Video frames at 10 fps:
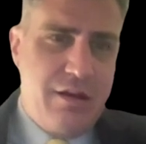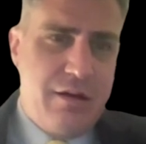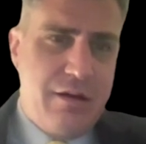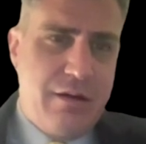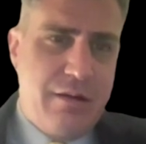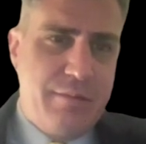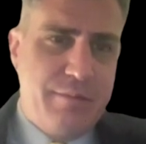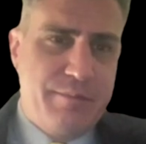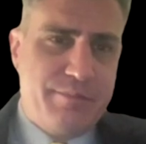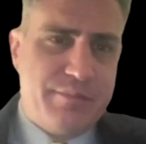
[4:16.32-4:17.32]

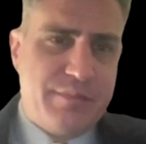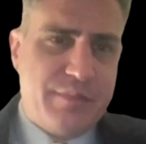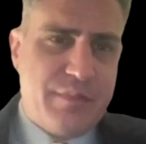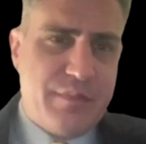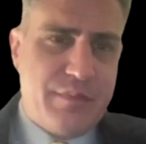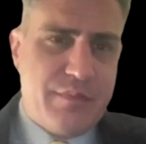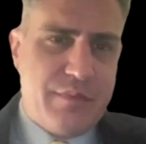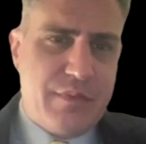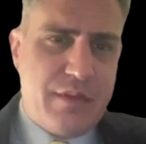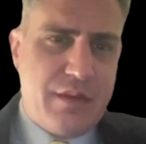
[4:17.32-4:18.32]
Um,
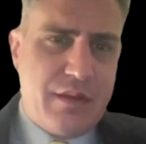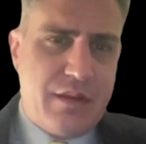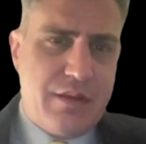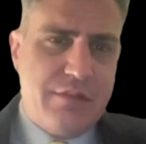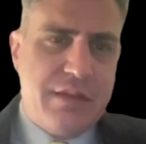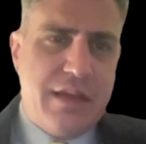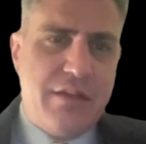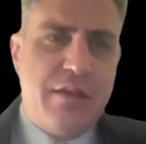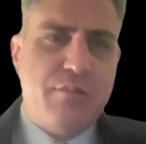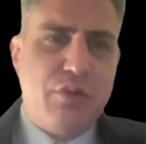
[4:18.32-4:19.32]
yeah,
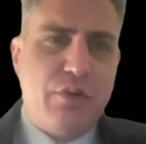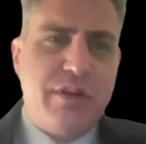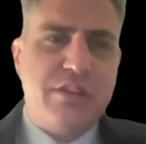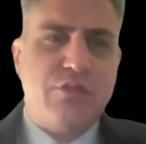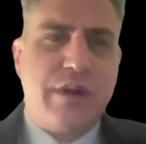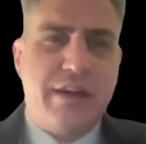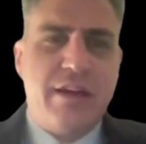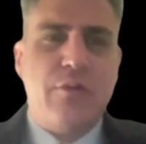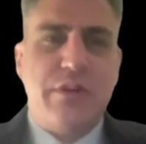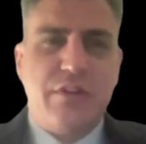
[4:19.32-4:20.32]
the employees
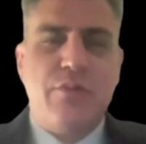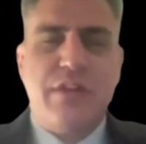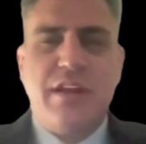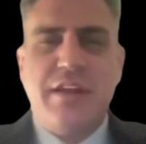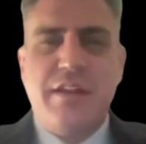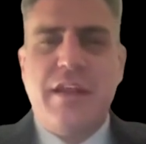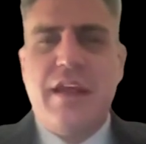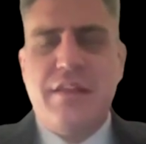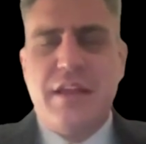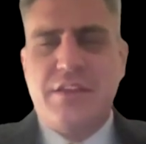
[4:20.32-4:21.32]
rating
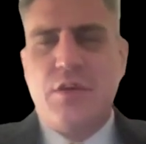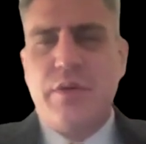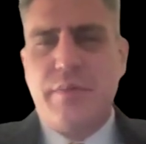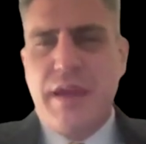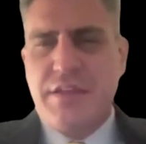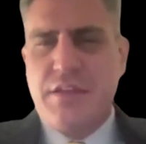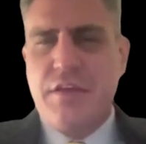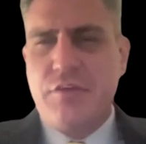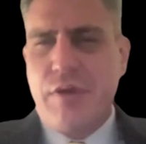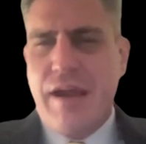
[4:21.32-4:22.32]
and that's going back to
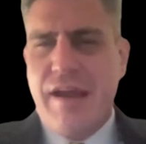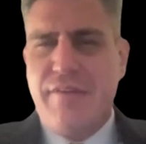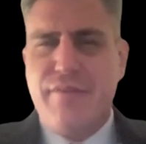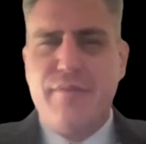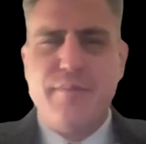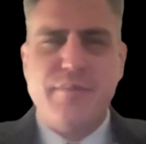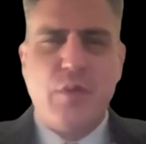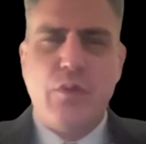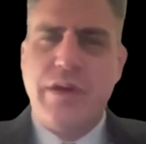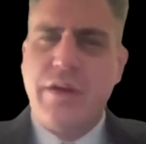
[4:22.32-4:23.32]
the graph
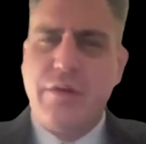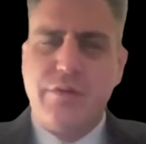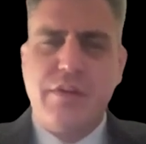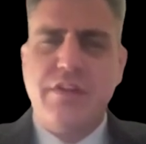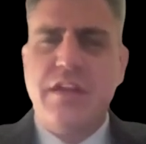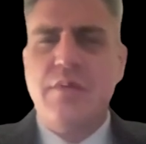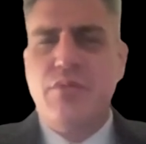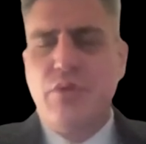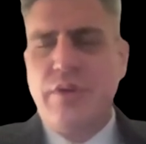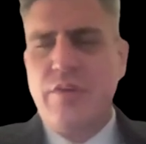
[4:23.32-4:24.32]
where the
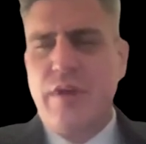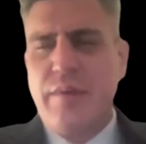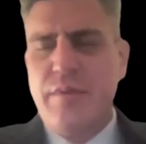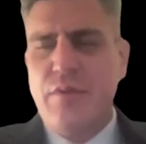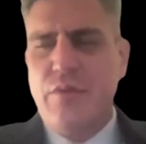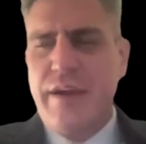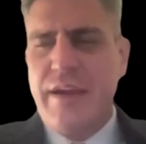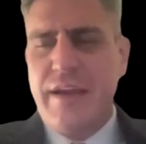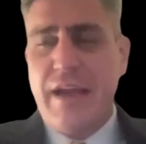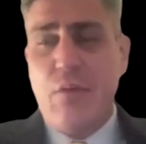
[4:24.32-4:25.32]
employee
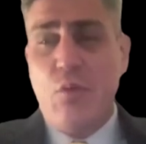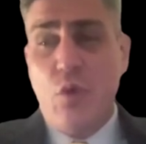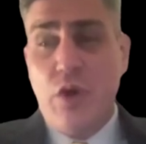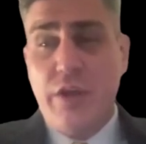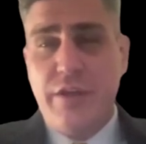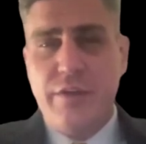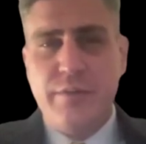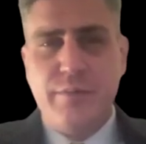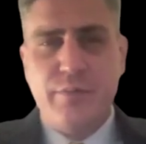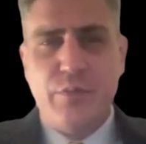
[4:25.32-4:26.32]
rating at
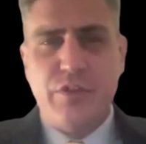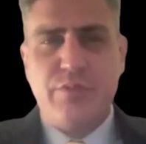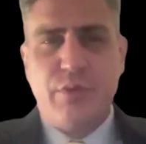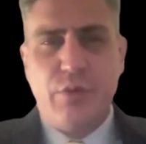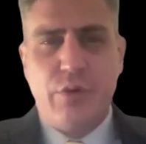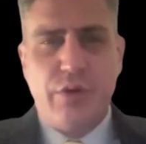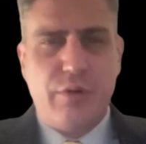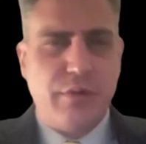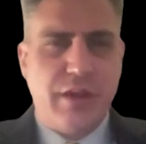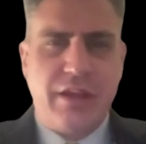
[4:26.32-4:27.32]
1 was
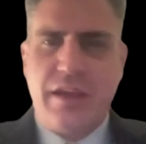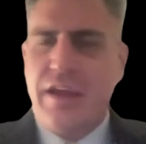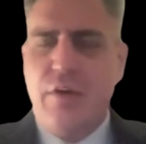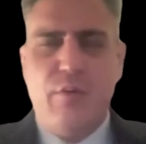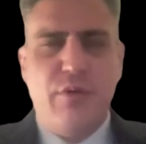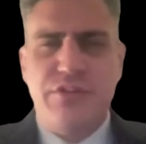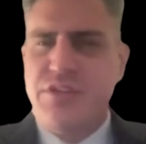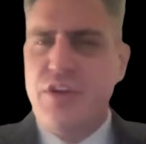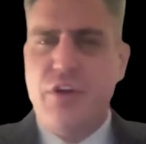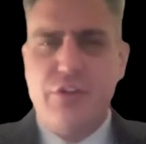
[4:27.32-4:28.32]
poor, like
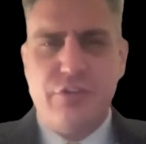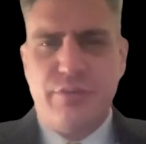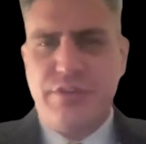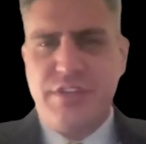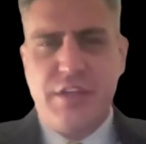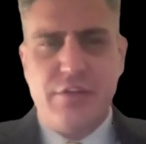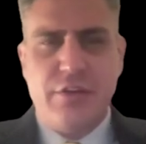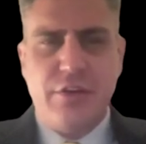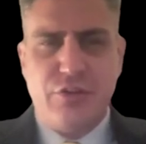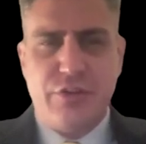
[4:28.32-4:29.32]
almost 100%
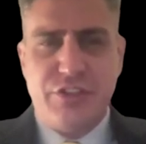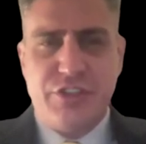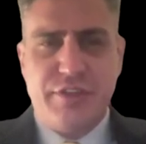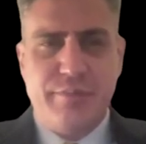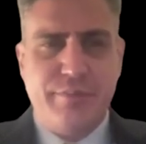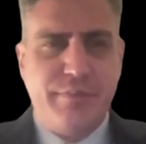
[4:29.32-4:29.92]
attrition.